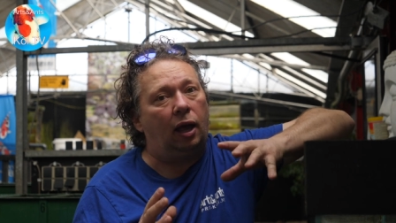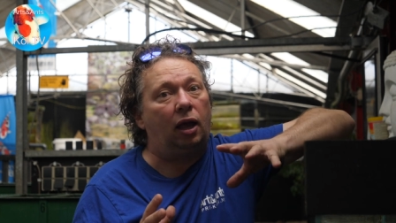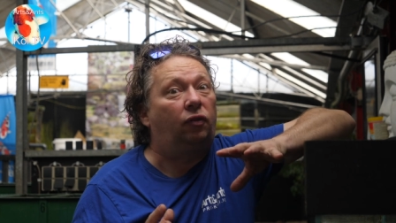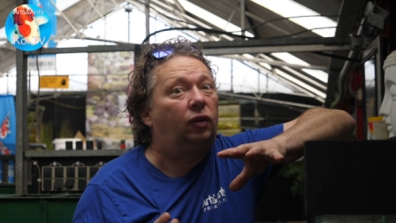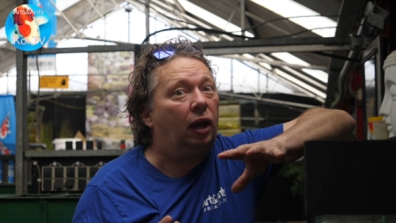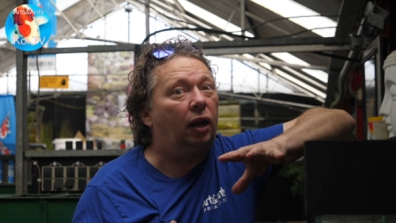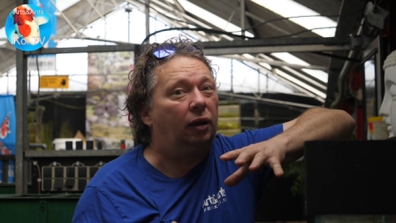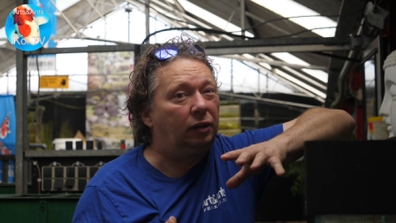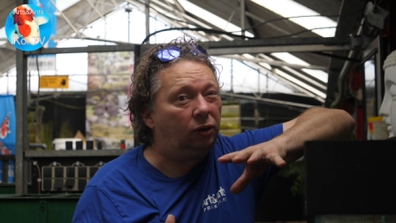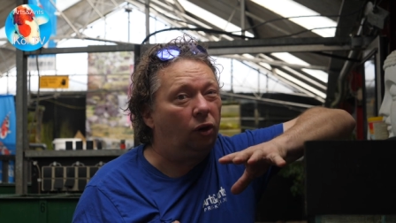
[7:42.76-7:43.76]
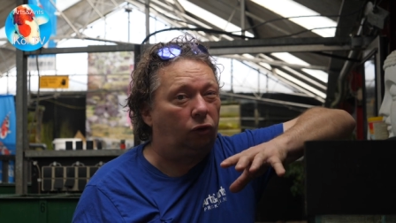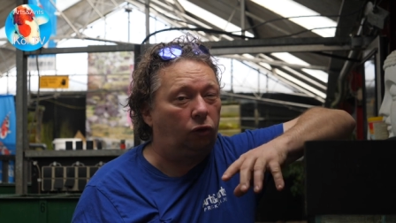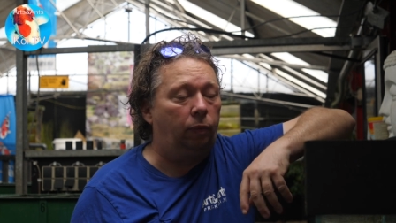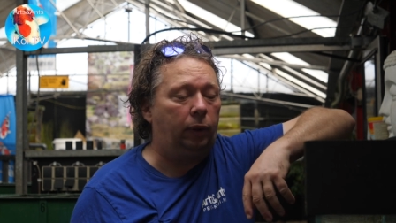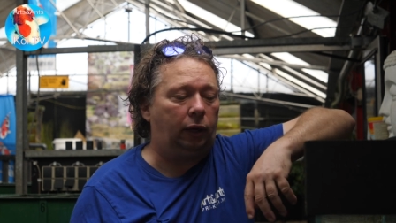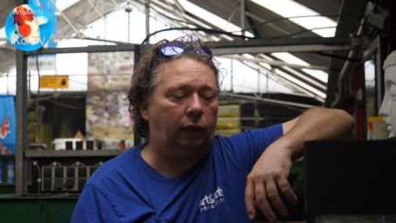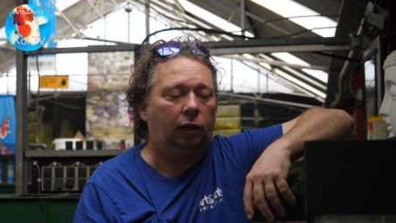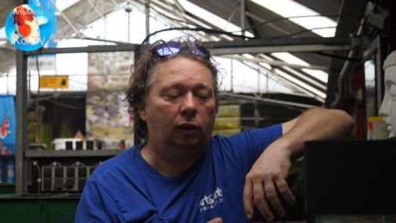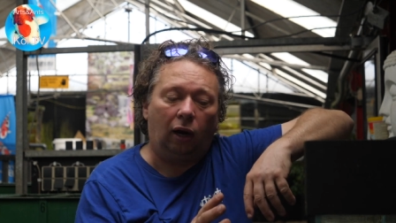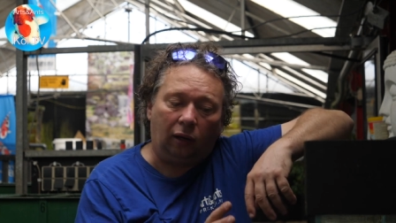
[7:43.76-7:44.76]
if they're not too big.
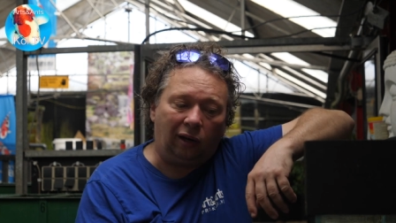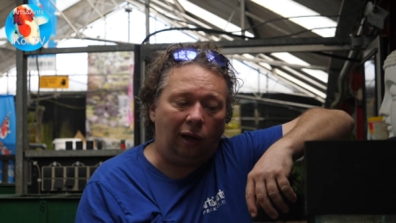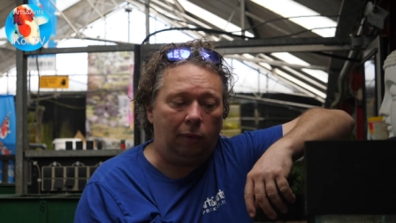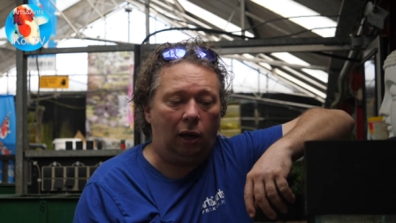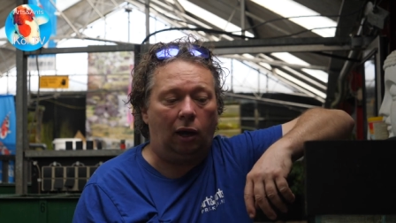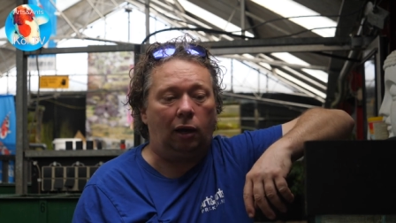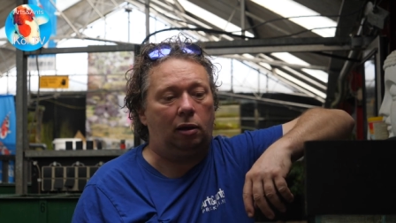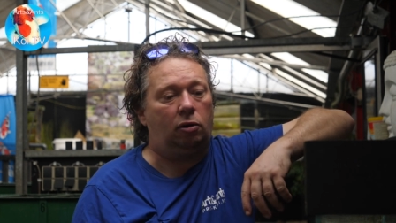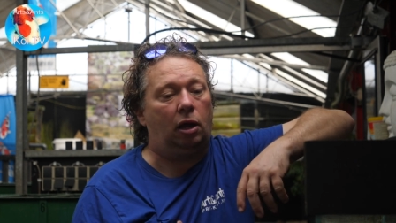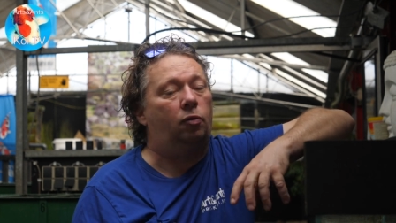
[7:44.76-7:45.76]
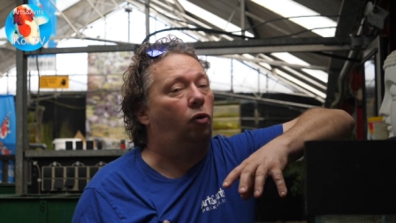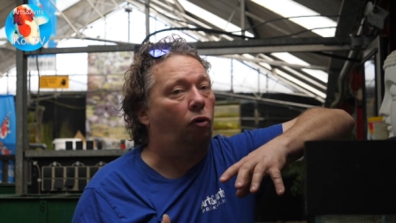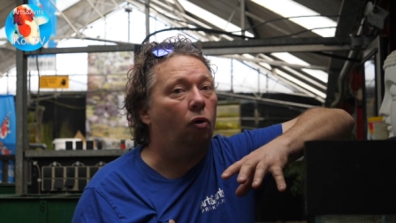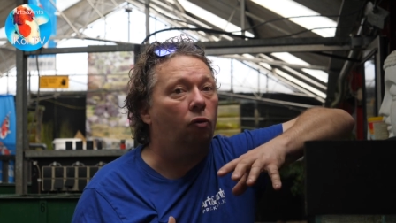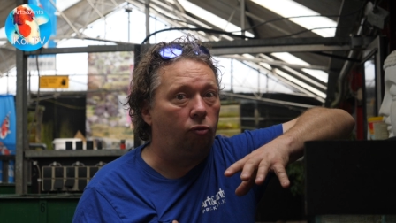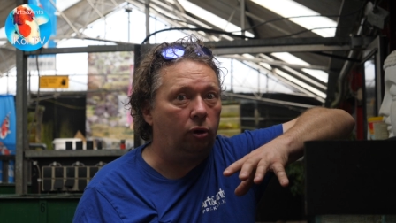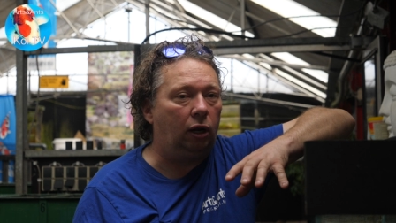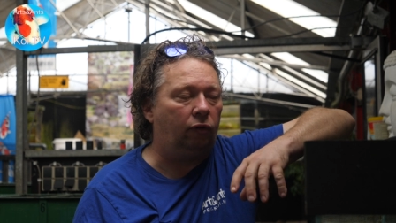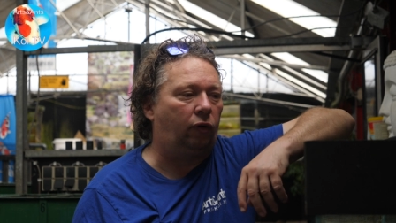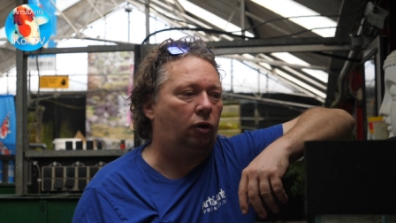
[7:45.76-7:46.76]
Artemia, they will grow
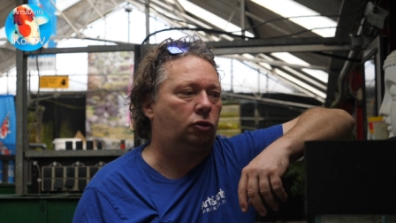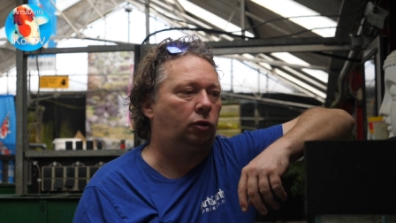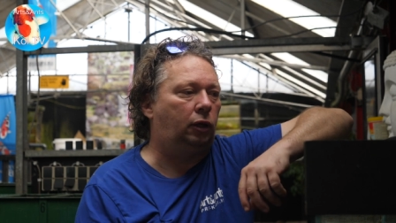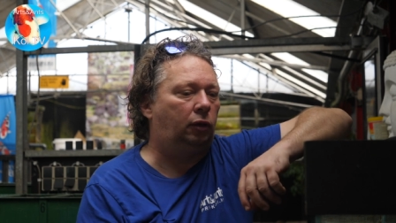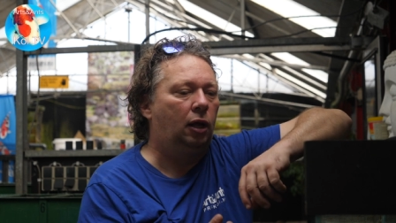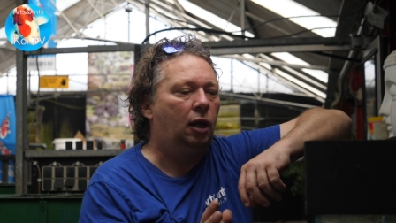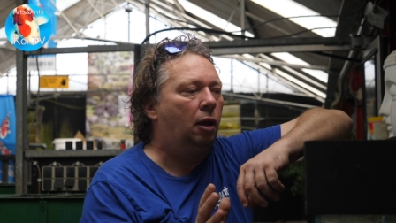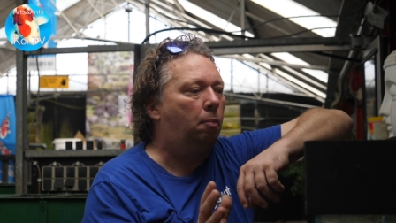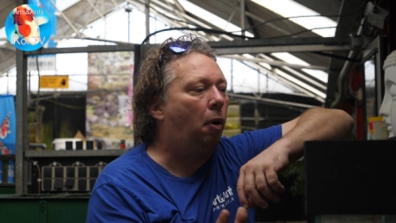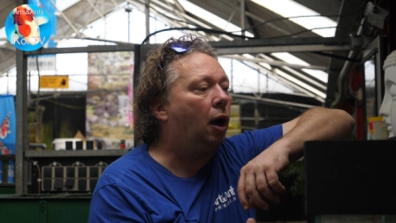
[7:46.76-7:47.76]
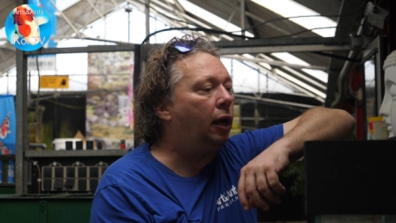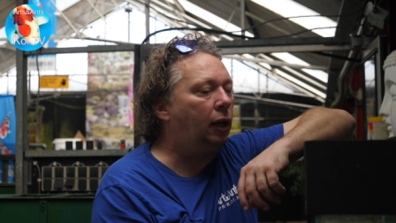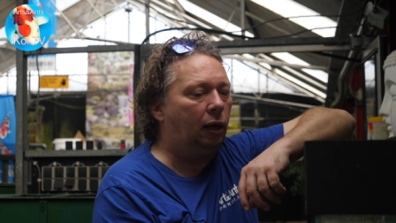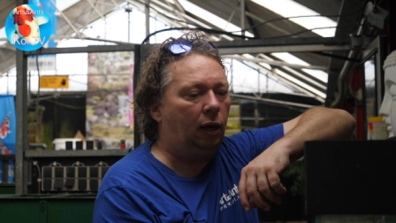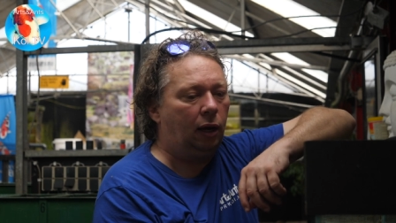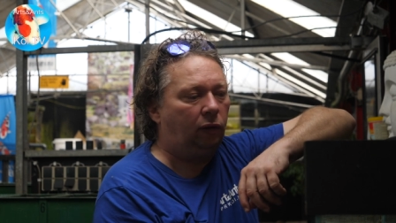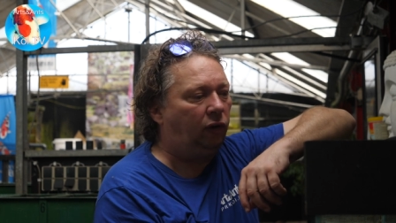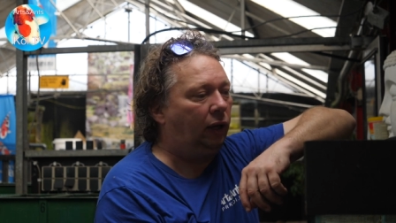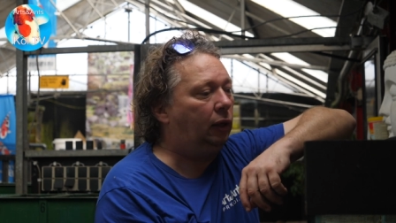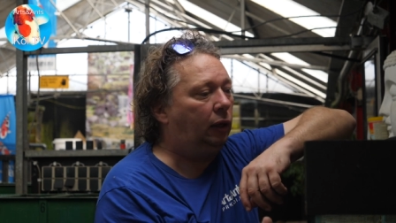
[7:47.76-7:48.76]
really fast on it. My
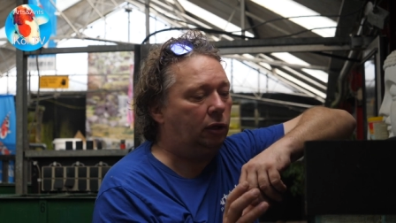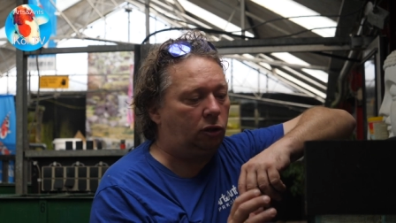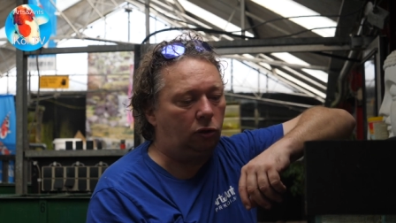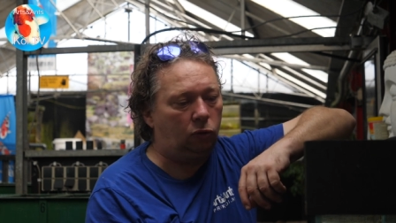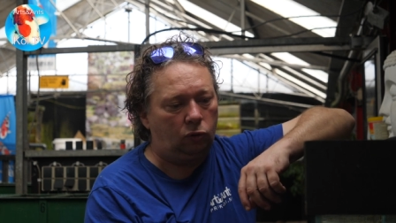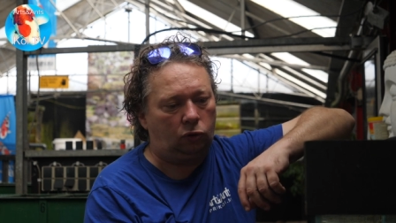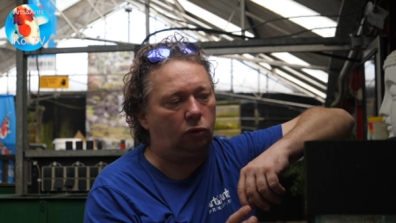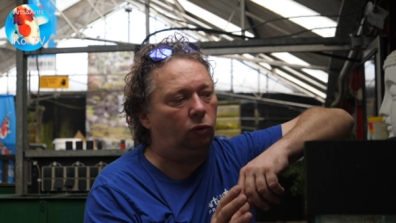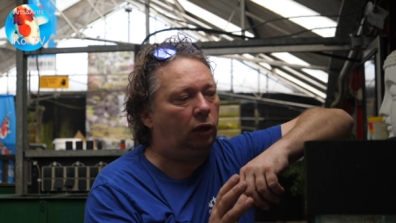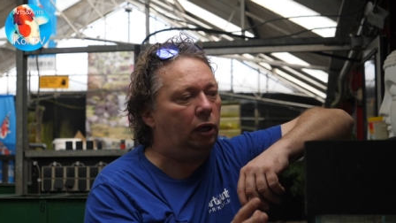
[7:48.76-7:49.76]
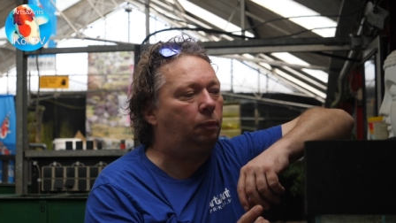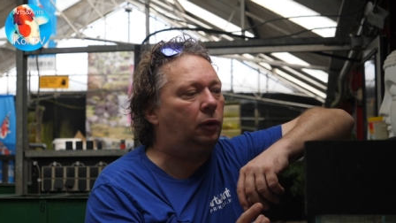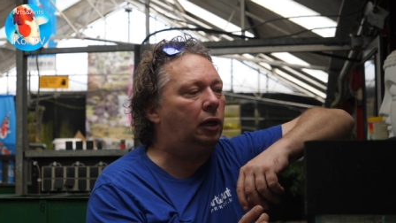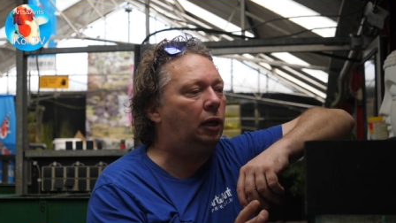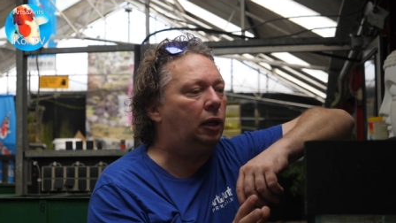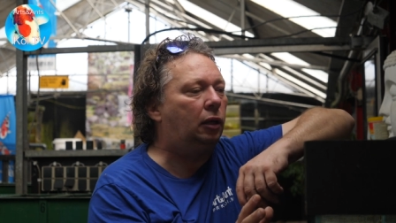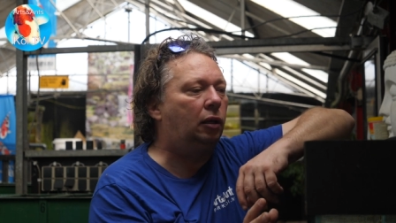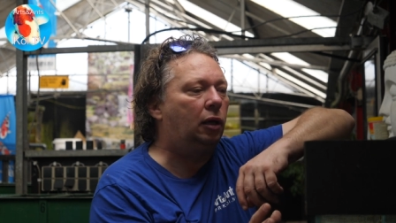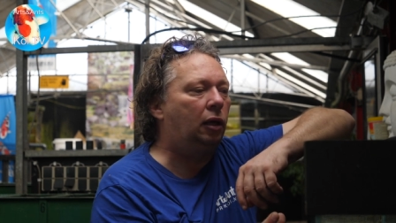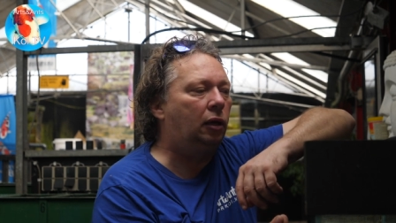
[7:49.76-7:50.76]
technique is to keep the
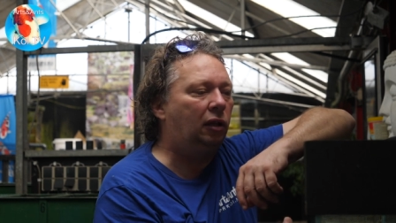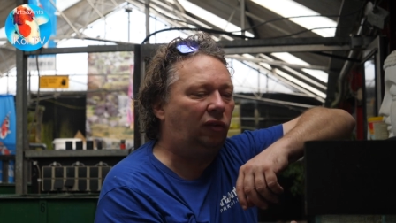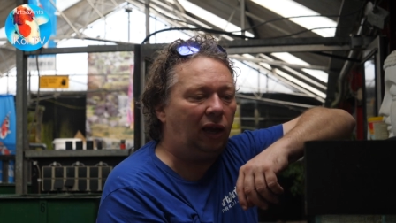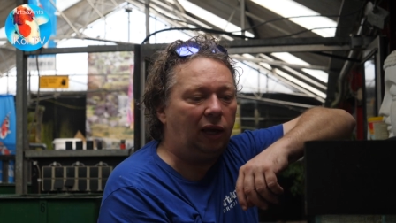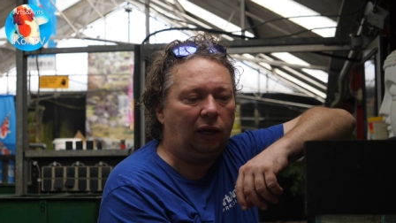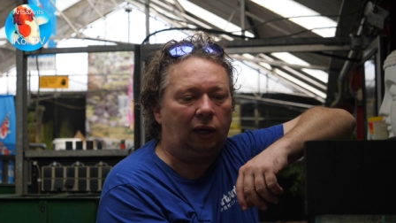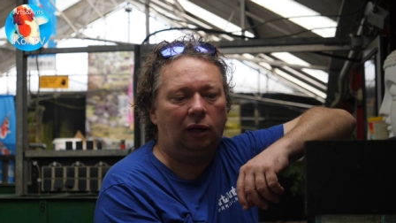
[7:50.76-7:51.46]
tank,